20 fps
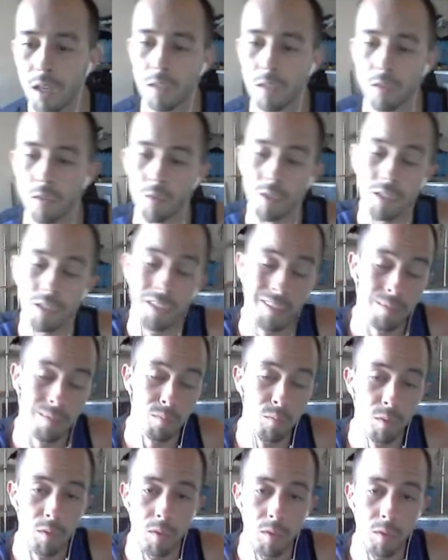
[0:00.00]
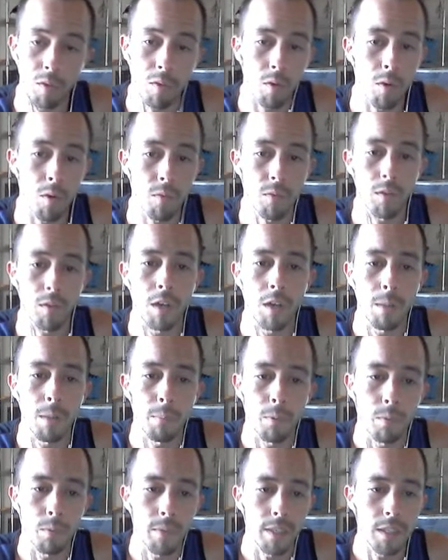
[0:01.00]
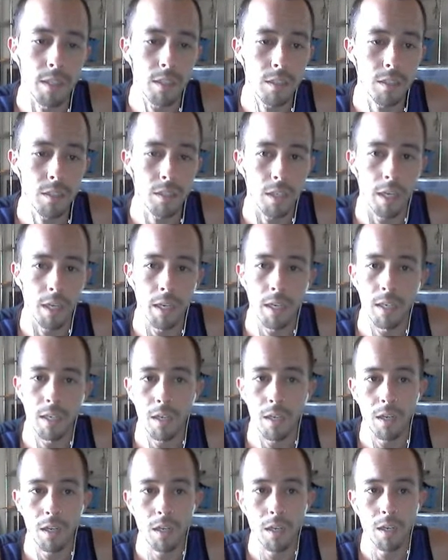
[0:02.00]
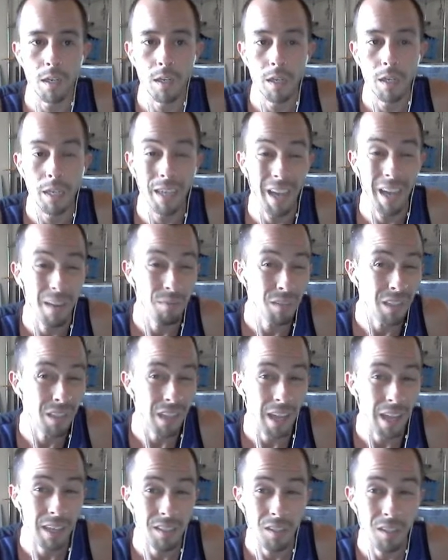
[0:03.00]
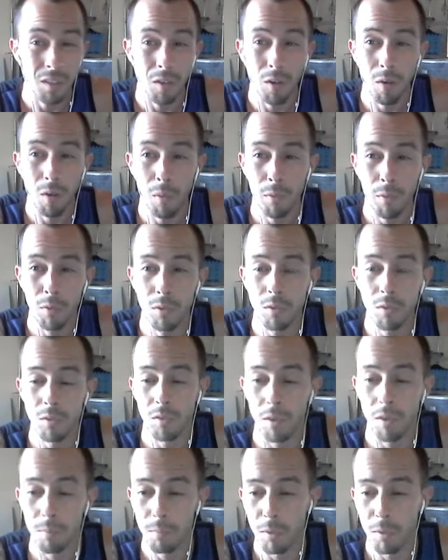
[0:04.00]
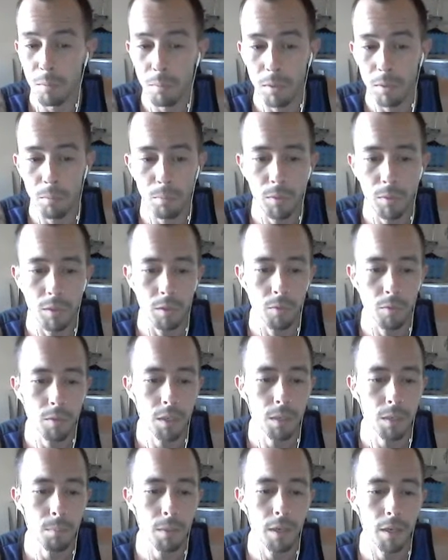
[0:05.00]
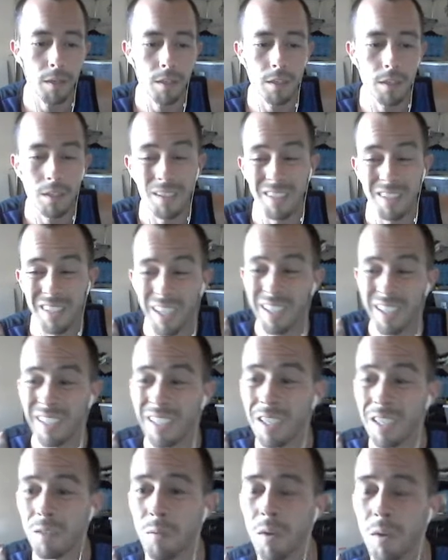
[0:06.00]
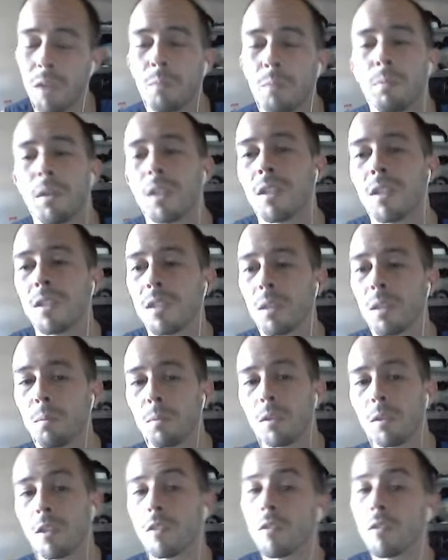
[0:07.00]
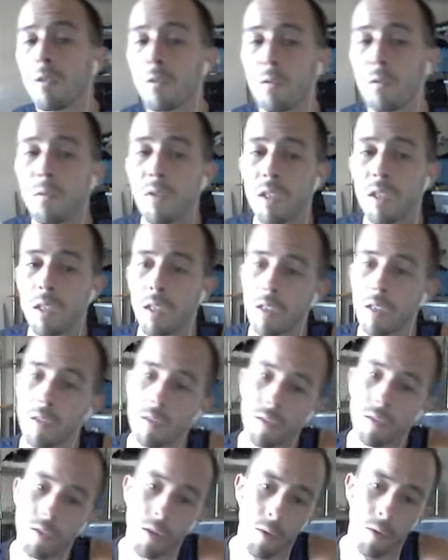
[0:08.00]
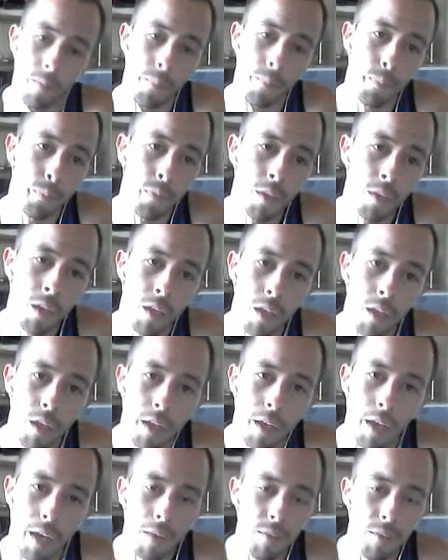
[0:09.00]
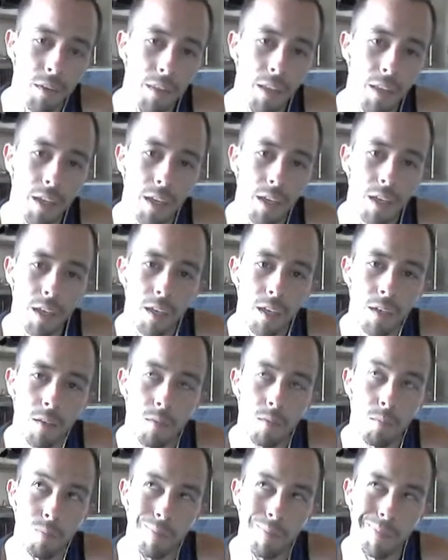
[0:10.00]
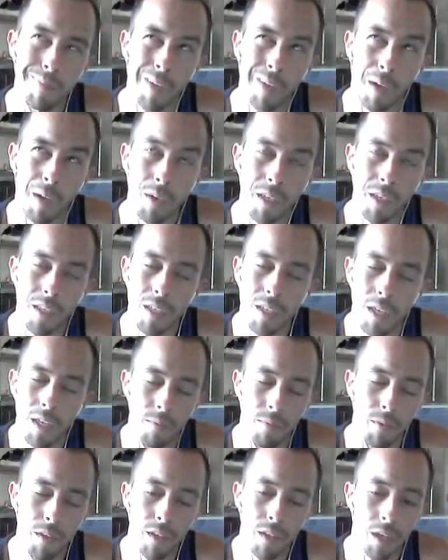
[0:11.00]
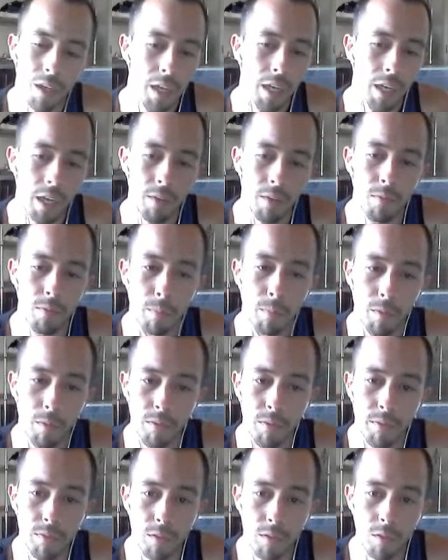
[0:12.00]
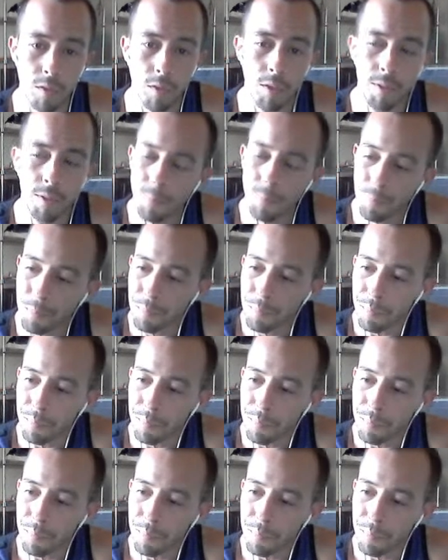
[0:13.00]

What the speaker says: So this will go over a couple weeks, and I have a lot to go through, so I'm going to be pretty quick about it because I didn't want to break this up into two videos. So everything I got from a thrift store,